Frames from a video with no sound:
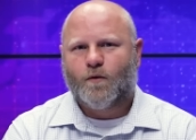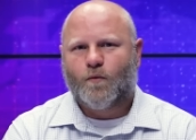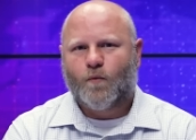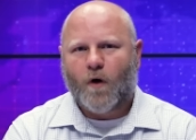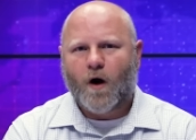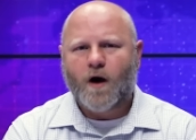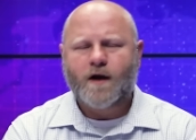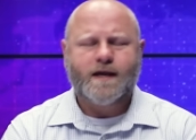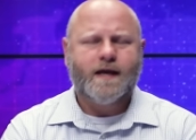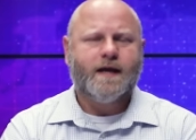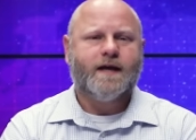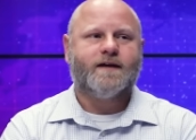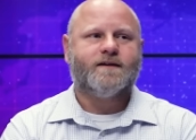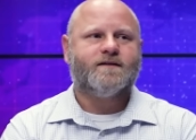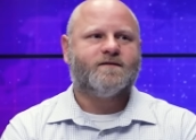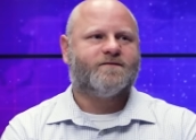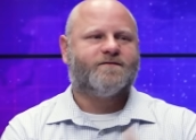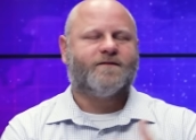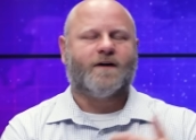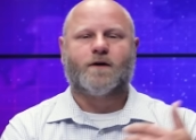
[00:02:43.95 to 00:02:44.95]
Walking
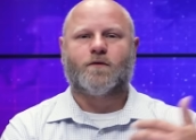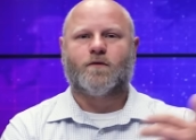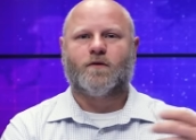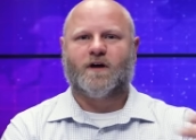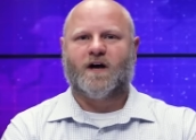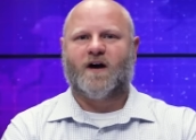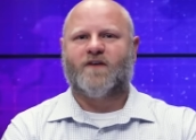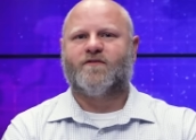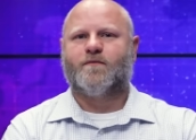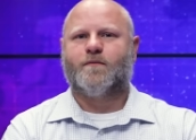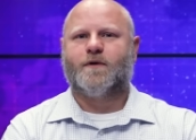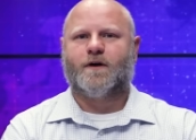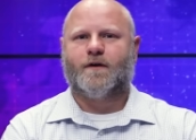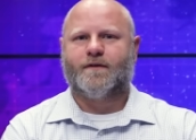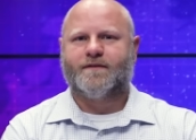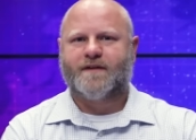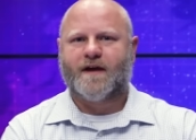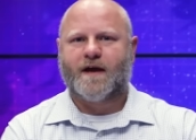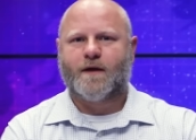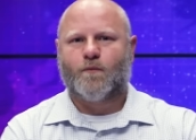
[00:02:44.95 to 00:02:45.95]
into federal government
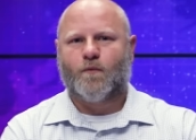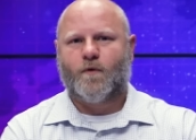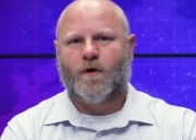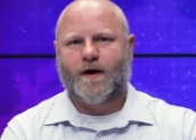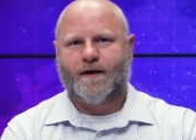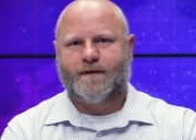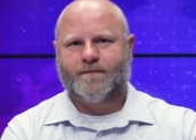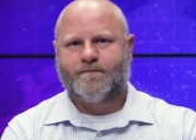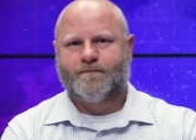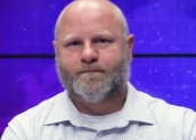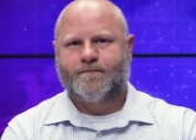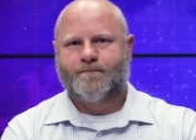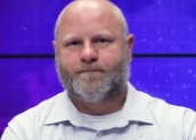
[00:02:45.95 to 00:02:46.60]
on day one